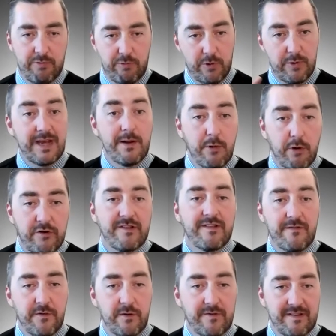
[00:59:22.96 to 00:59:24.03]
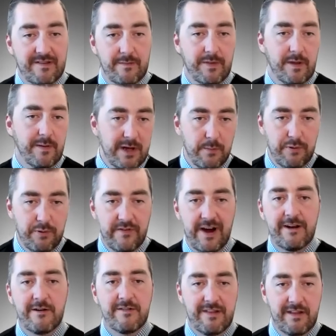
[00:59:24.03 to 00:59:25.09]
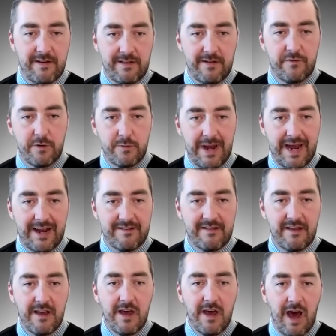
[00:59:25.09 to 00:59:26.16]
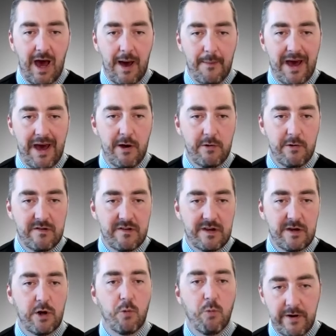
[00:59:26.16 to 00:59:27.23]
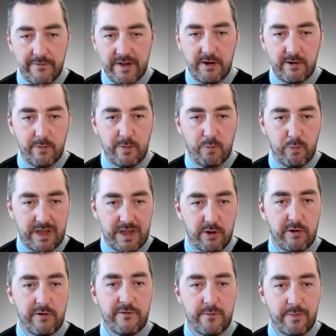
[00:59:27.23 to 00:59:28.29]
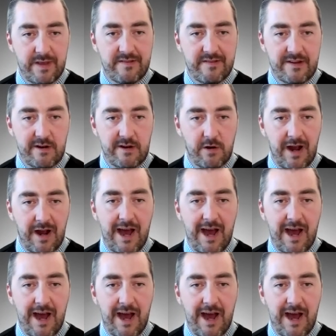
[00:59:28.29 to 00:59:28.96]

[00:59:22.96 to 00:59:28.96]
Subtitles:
through the emergency food system, the meal providers, the food banks, about, what have we learned from this year?